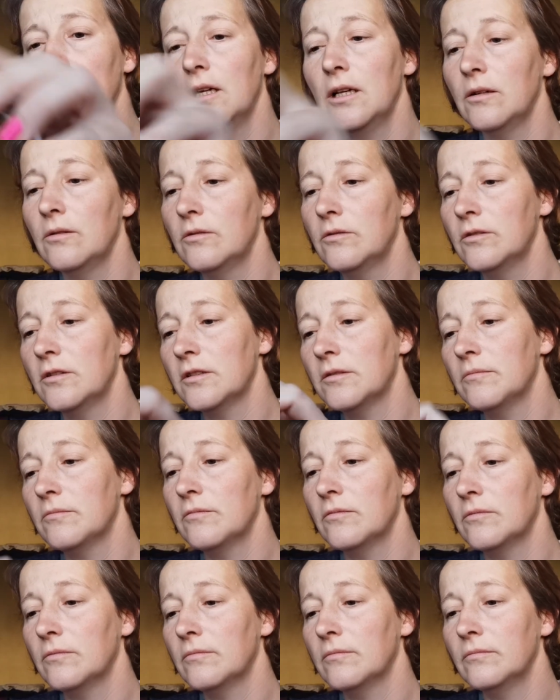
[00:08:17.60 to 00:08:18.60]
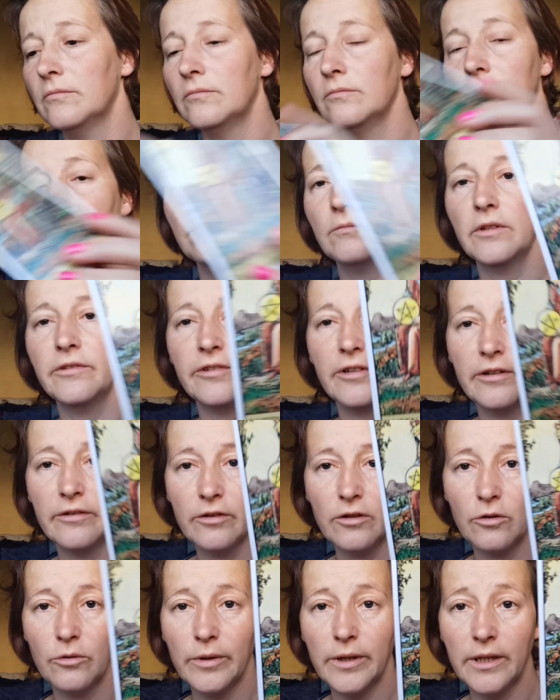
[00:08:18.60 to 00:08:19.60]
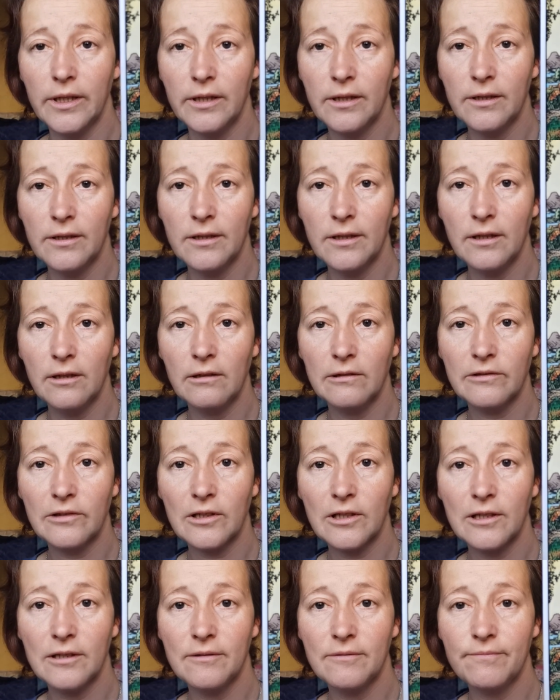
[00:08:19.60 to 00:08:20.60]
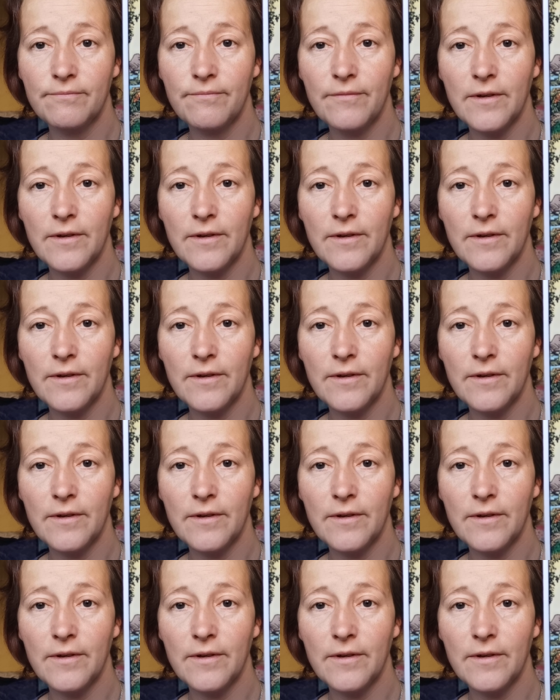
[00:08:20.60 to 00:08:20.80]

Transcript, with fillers: And my favourite queen, I love her.